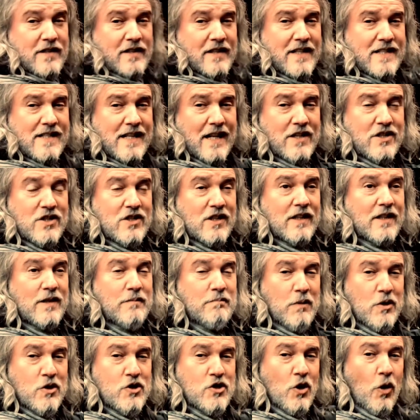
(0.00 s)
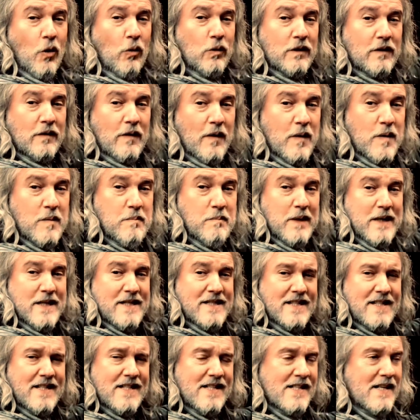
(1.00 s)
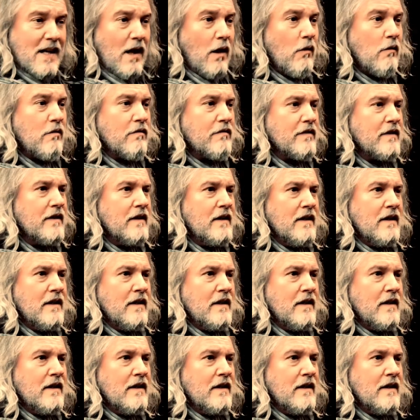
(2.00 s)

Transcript: is actually much older than the pit itself.